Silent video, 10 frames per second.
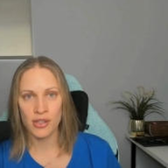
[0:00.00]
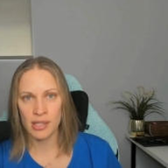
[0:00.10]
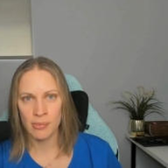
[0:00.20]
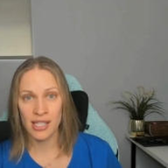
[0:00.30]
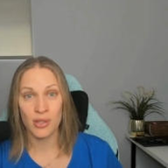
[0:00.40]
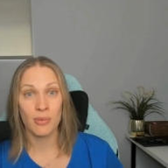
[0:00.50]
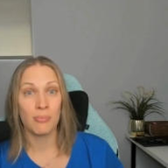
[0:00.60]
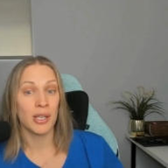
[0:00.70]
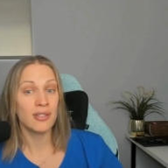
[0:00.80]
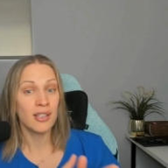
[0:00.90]
semester
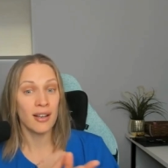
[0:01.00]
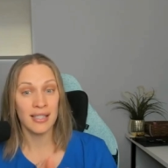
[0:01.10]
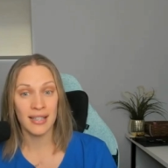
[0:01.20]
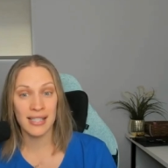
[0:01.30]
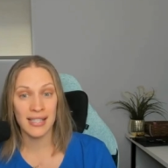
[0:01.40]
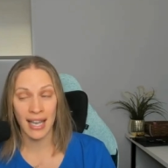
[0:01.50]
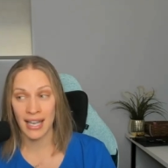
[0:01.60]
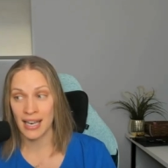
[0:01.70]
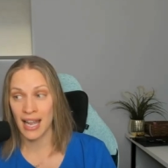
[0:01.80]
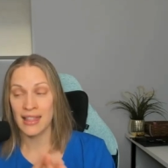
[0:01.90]
builds on to the
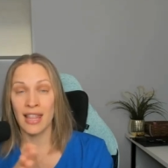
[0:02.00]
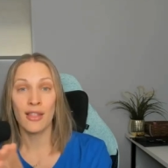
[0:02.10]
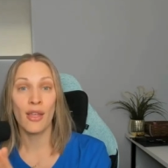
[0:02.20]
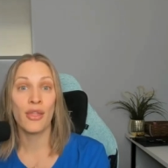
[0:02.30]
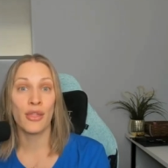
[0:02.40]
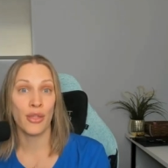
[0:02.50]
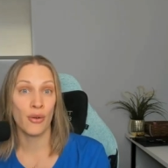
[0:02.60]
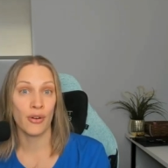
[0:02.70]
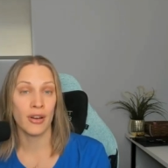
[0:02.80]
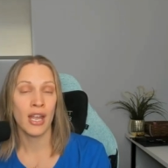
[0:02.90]
second and then the
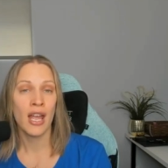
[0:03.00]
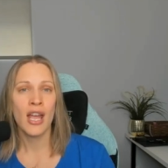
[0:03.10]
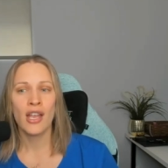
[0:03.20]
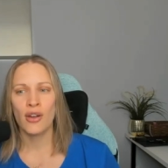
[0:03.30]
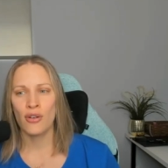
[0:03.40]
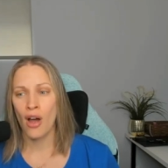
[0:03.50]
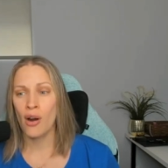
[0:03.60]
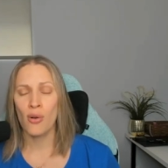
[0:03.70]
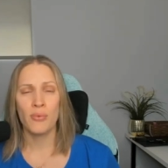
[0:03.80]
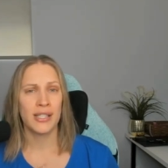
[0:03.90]
third. You're not
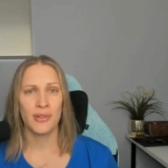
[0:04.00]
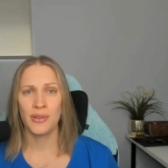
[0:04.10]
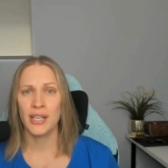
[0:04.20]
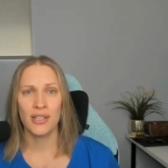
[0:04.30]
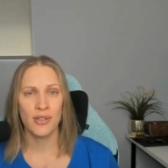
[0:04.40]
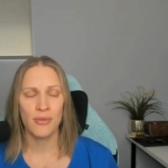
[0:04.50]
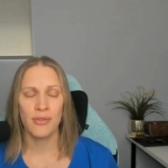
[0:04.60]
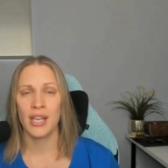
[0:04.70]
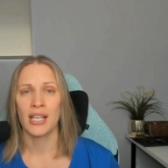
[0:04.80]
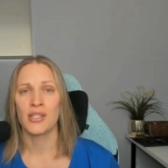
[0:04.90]
always learning new
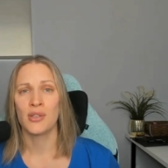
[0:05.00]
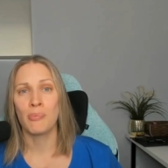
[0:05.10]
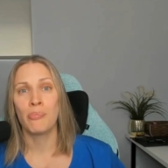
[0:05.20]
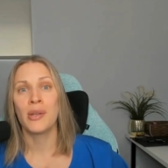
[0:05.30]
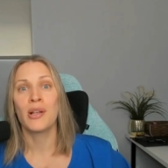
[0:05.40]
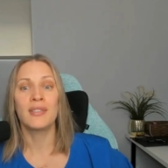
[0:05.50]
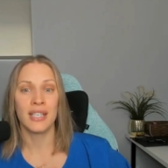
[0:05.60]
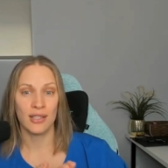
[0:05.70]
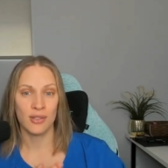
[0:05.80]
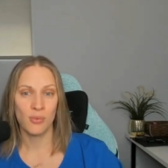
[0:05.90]
things. You're
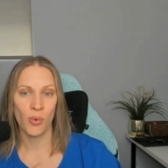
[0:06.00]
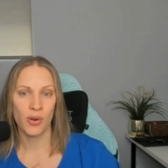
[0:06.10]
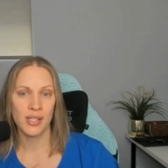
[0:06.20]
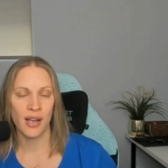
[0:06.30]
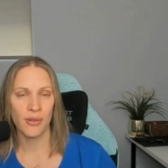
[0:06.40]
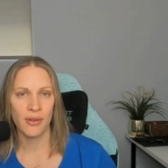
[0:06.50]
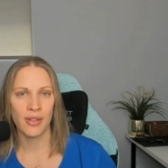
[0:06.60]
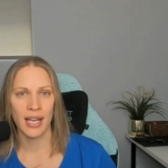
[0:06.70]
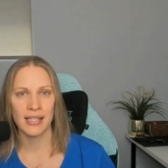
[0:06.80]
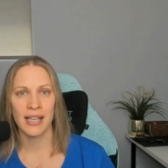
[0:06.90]
building towards other
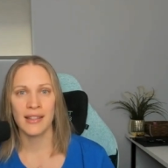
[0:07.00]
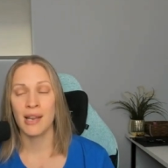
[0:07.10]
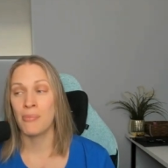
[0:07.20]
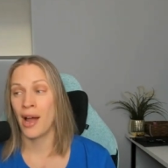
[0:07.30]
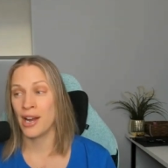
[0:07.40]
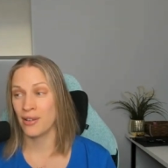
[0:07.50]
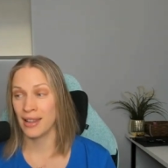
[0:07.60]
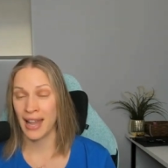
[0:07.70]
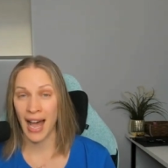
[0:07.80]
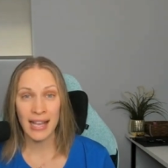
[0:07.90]
things. And then by your
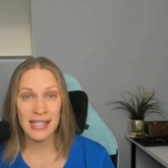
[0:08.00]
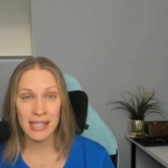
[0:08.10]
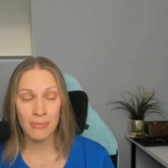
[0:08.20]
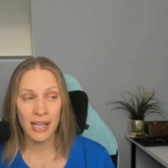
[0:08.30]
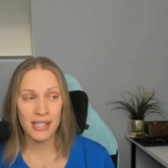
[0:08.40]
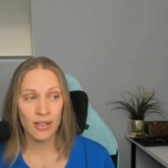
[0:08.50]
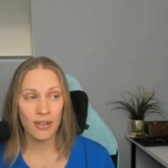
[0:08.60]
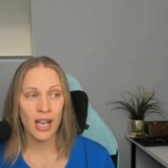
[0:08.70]
last semester,